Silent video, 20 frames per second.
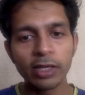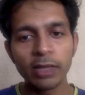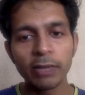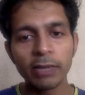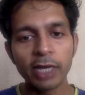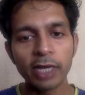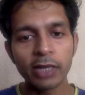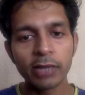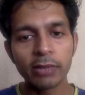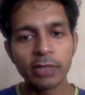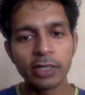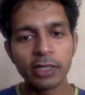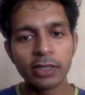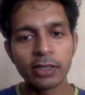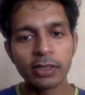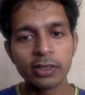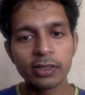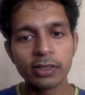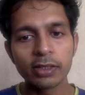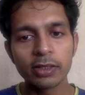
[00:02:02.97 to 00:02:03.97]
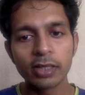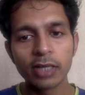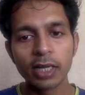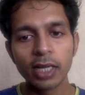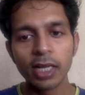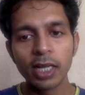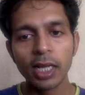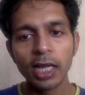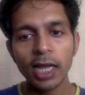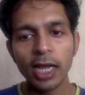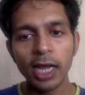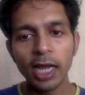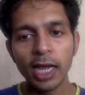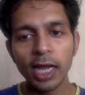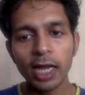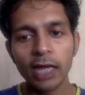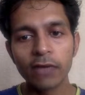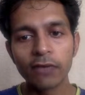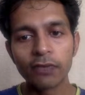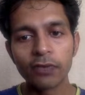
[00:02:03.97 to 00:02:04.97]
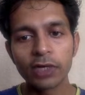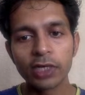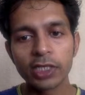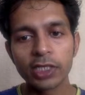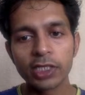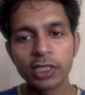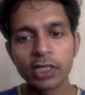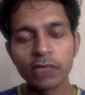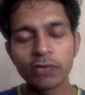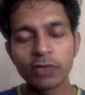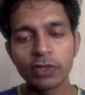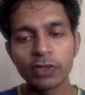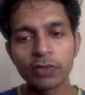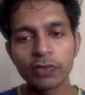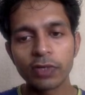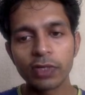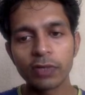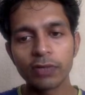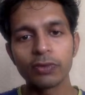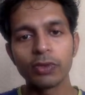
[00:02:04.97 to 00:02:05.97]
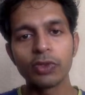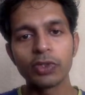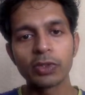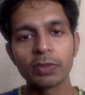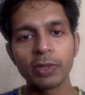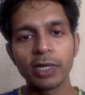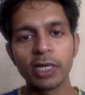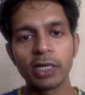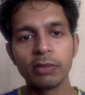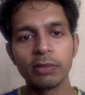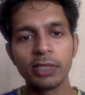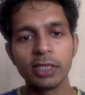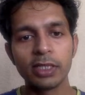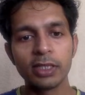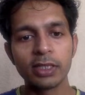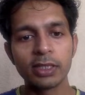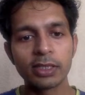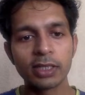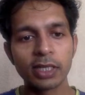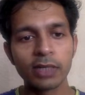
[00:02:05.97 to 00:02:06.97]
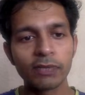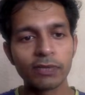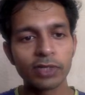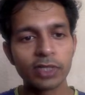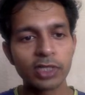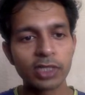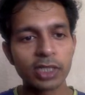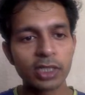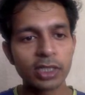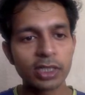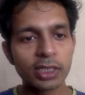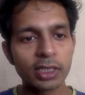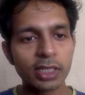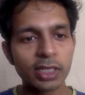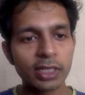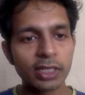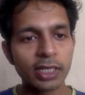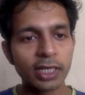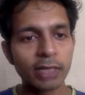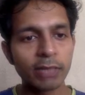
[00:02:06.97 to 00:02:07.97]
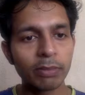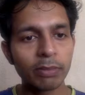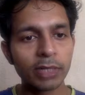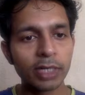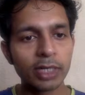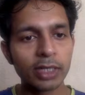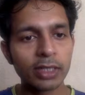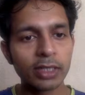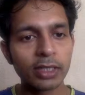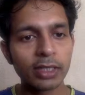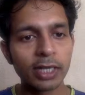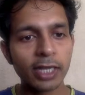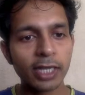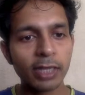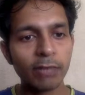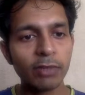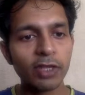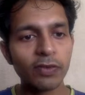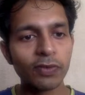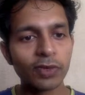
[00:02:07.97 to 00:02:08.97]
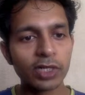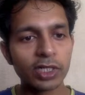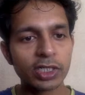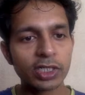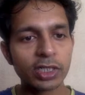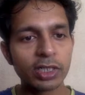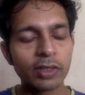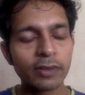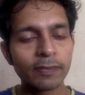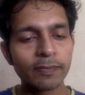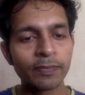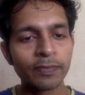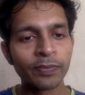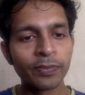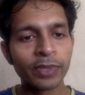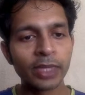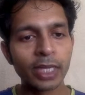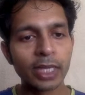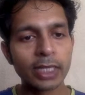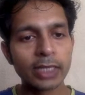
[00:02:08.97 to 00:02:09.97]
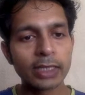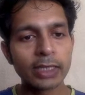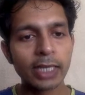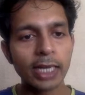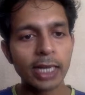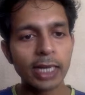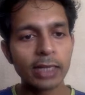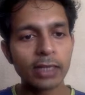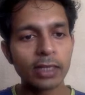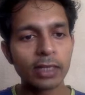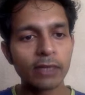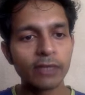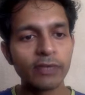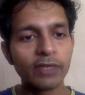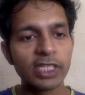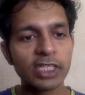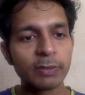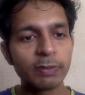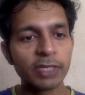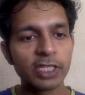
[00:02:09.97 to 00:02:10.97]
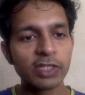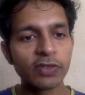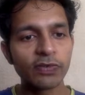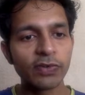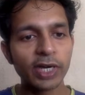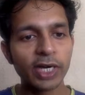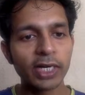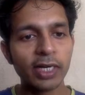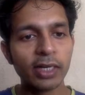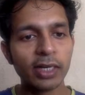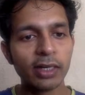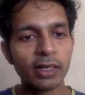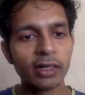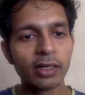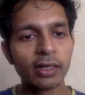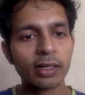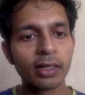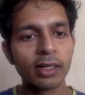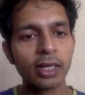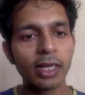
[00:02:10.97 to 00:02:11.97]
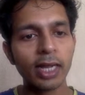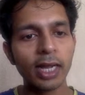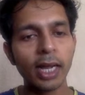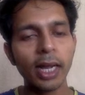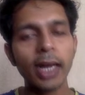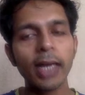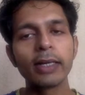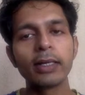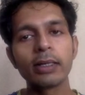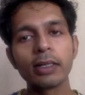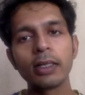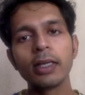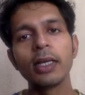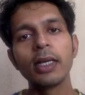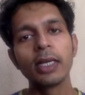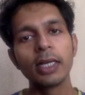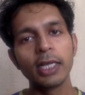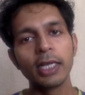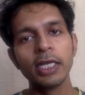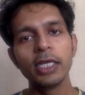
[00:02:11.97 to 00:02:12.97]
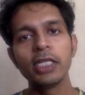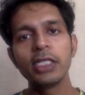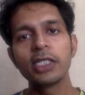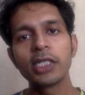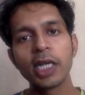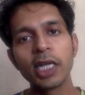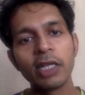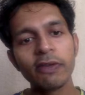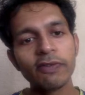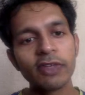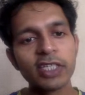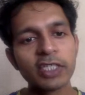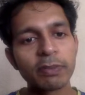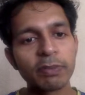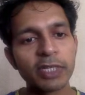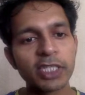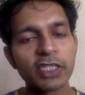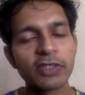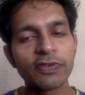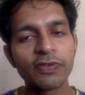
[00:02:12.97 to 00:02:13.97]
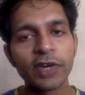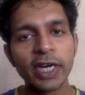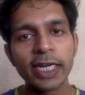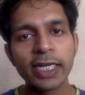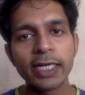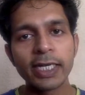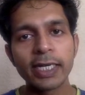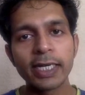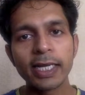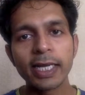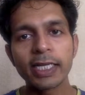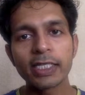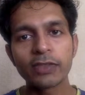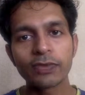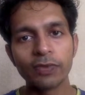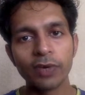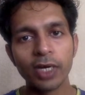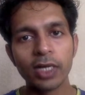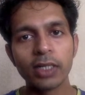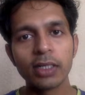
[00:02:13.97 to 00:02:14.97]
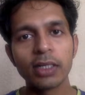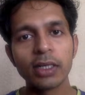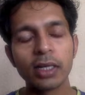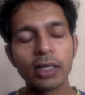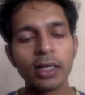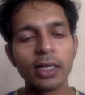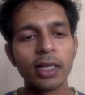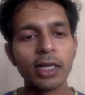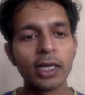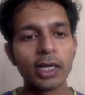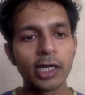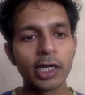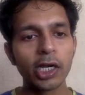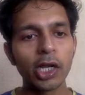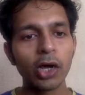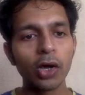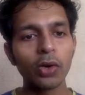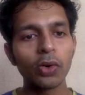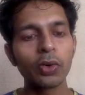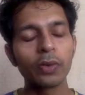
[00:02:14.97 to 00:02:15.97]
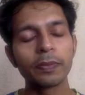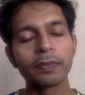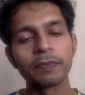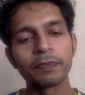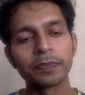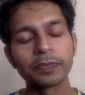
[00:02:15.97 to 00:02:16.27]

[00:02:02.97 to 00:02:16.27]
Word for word: three parameters and version was one of those parameters and version is nothing but the db version that we specified here and initially we specified it as 1 now